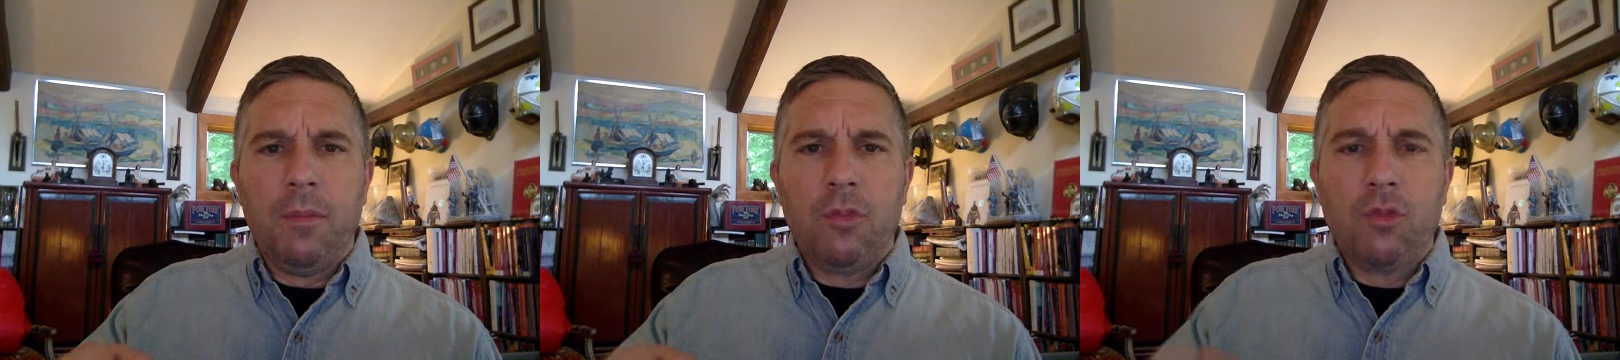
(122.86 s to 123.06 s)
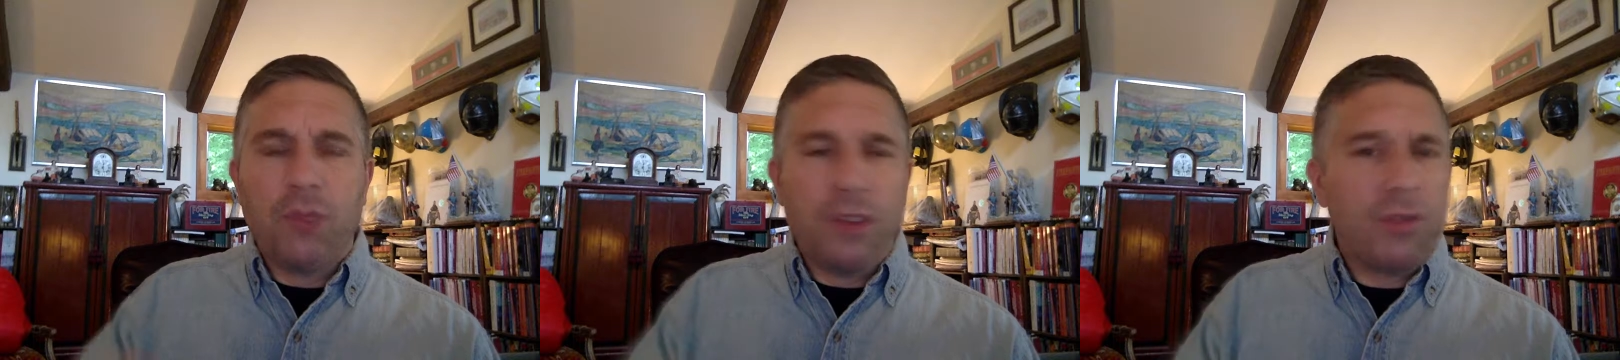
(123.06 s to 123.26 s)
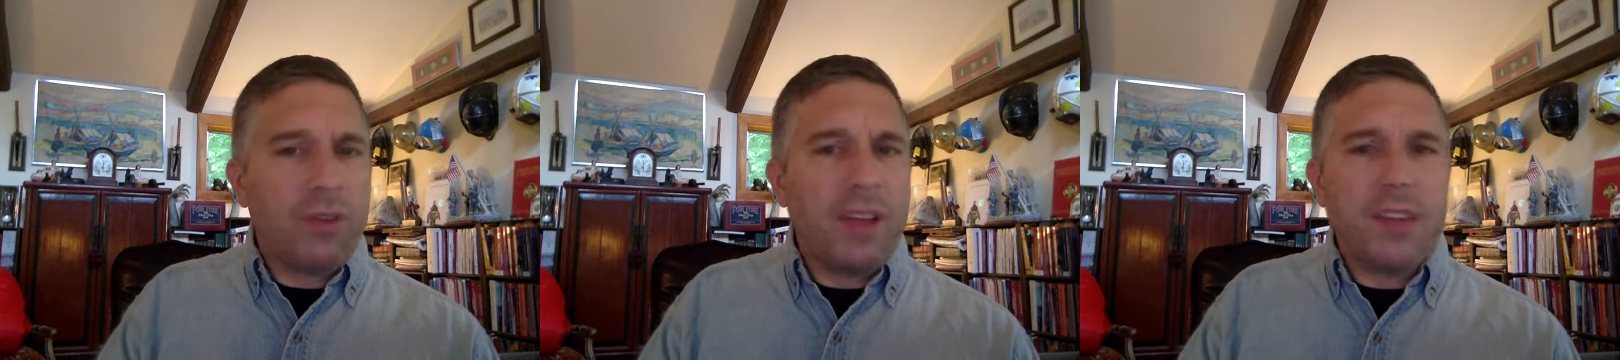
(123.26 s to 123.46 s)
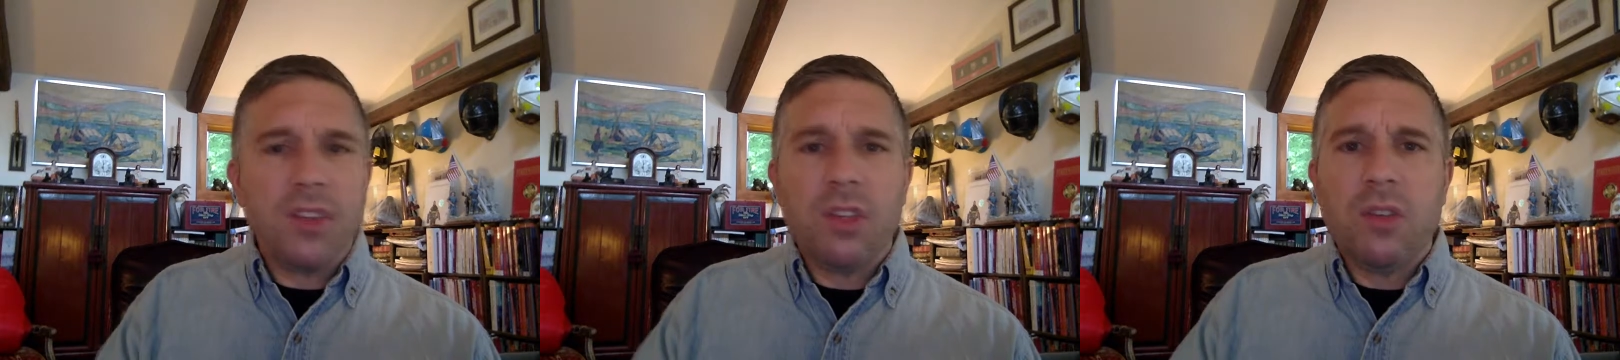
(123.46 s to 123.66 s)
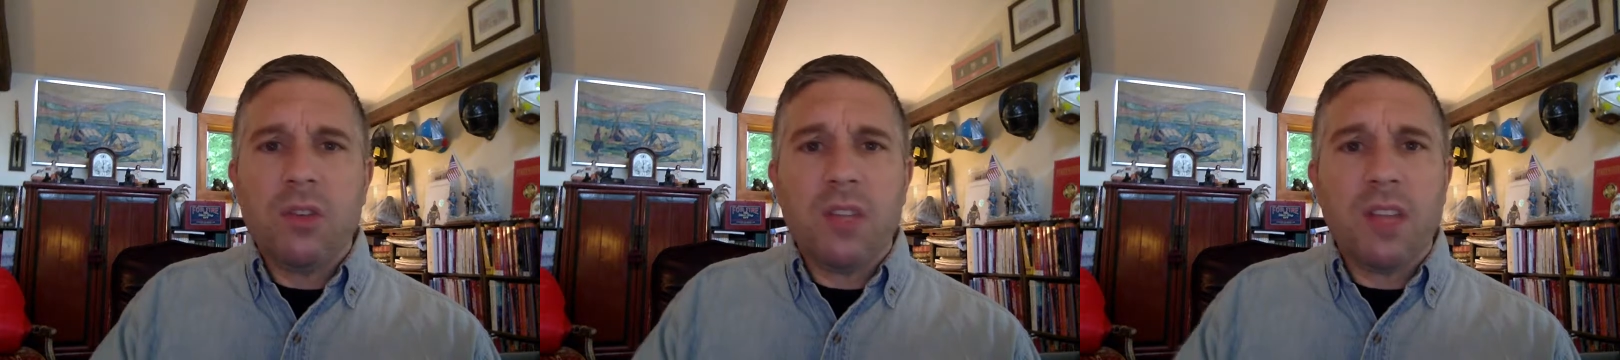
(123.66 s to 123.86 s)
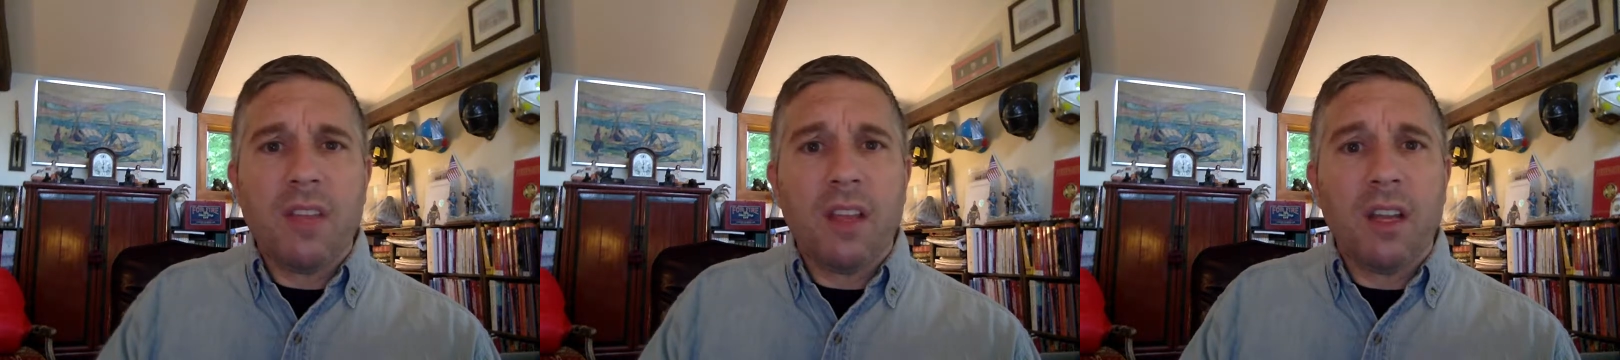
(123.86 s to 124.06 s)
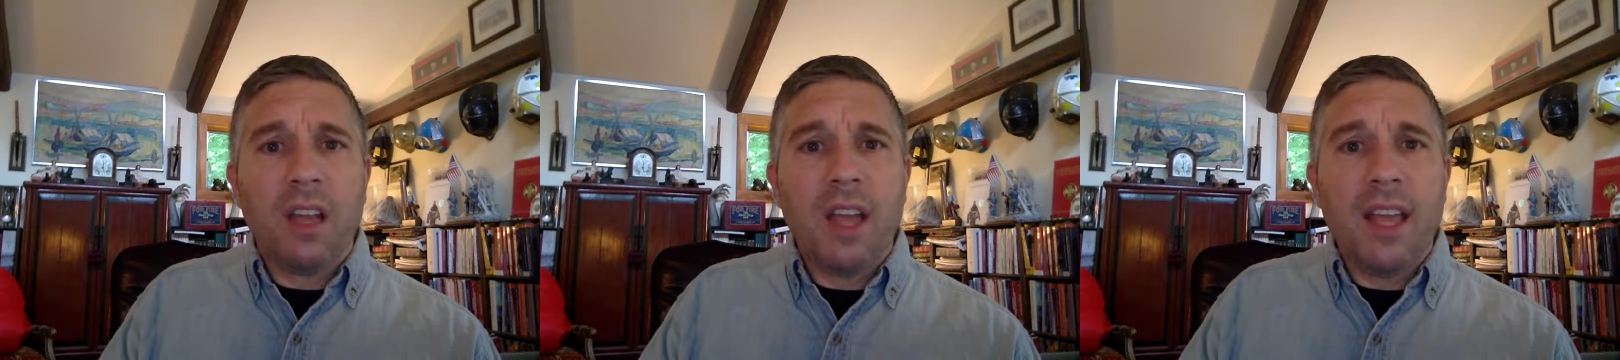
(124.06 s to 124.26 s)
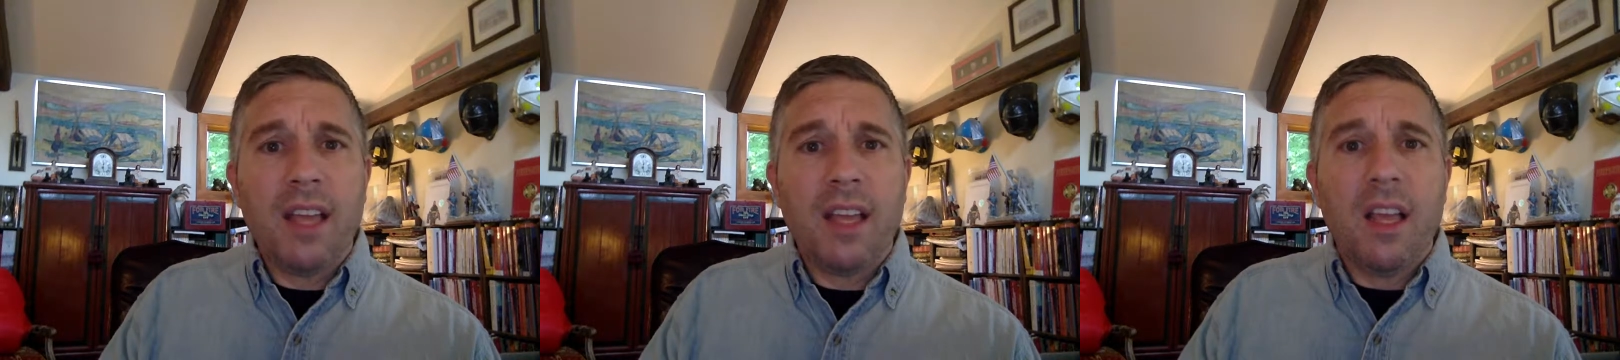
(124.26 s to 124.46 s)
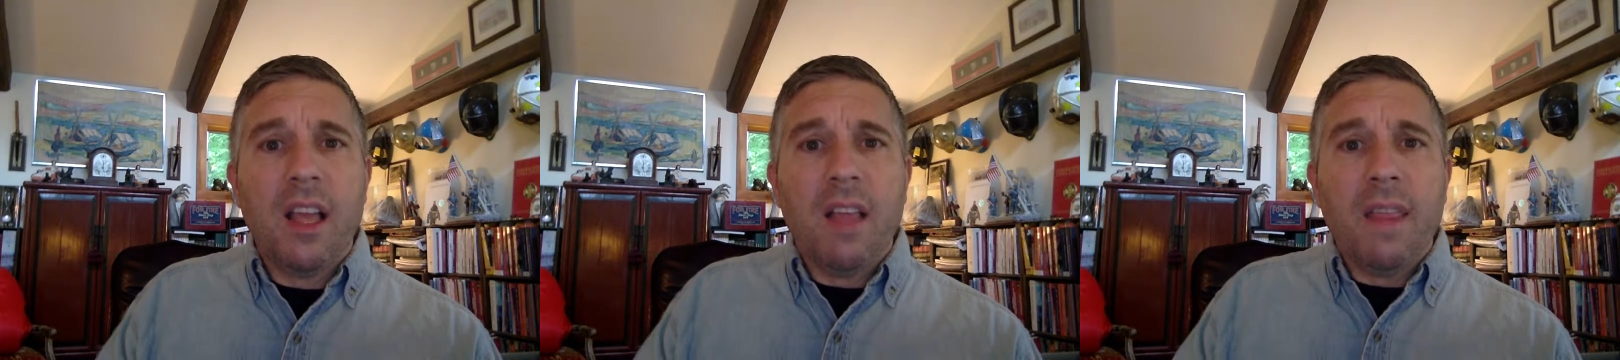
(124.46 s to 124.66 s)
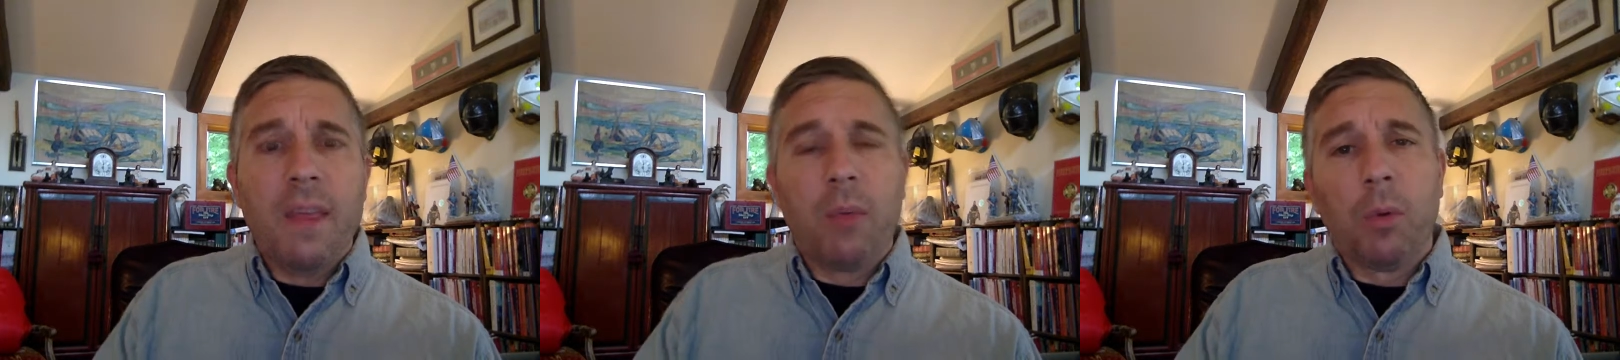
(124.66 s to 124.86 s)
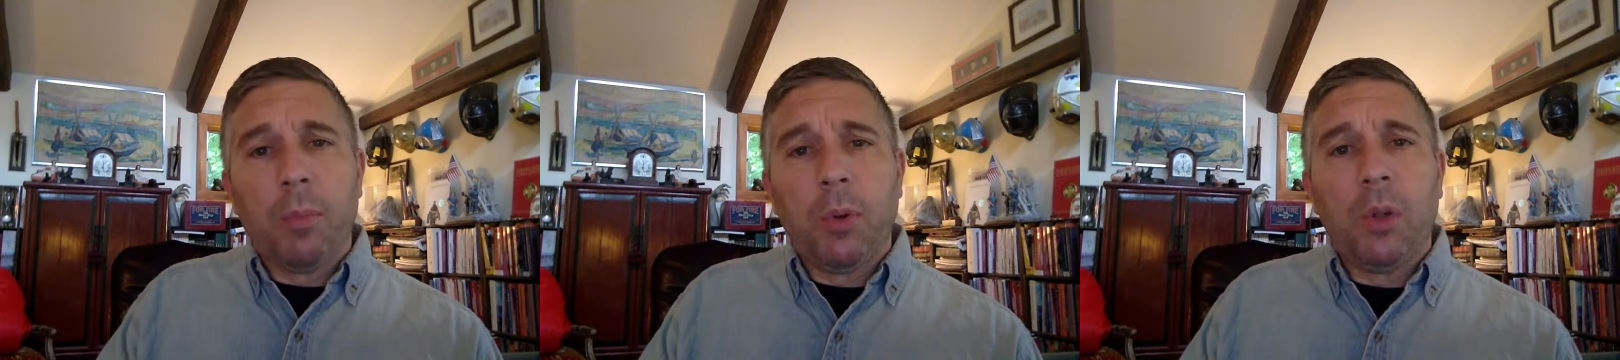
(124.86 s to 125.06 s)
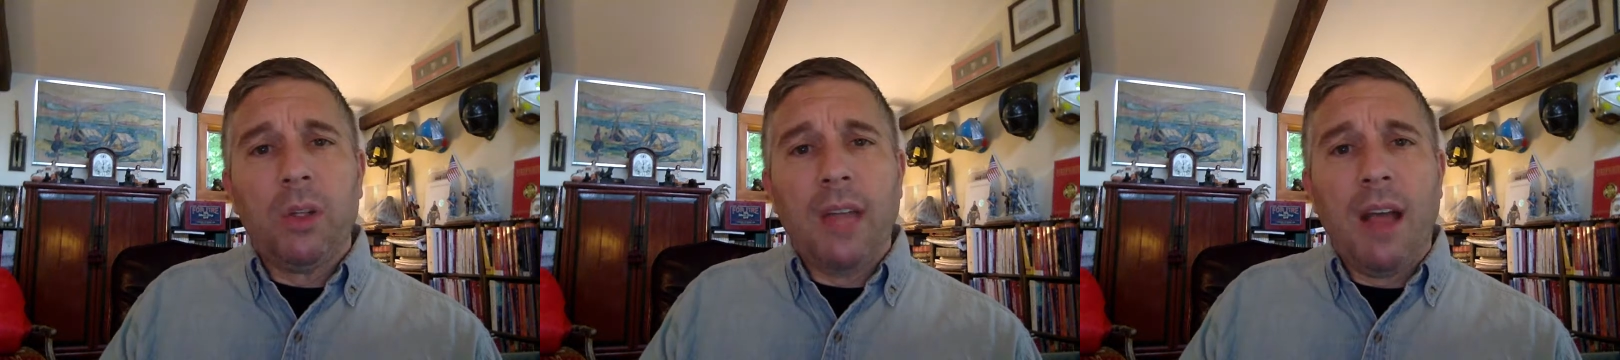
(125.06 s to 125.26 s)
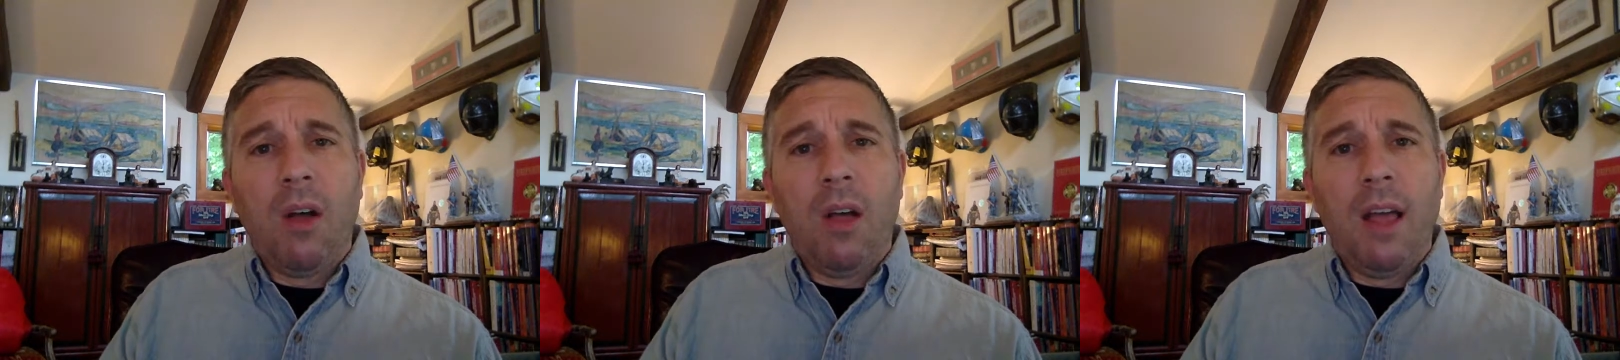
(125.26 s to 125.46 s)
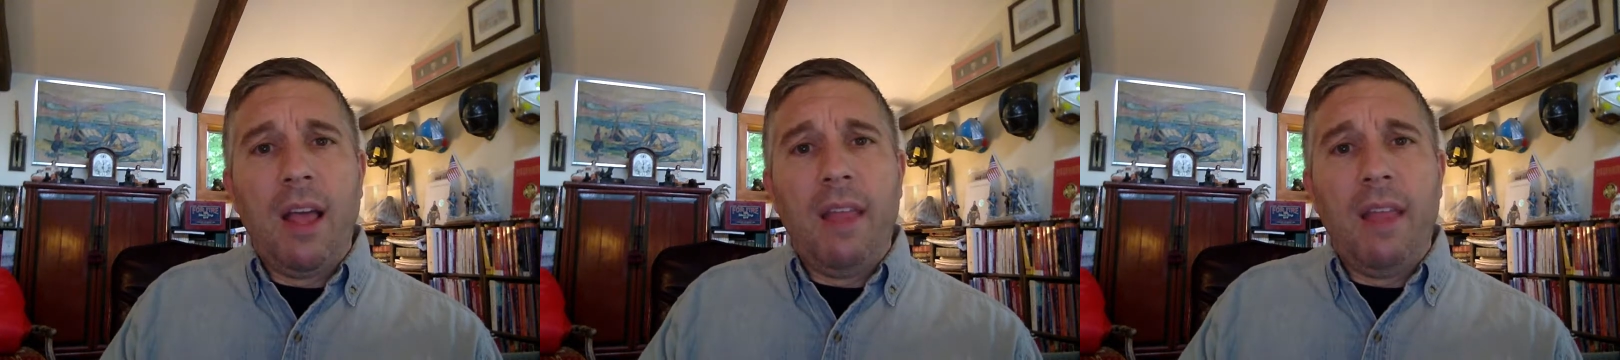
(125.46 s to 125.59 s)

trench rescues and the like. They were pulled out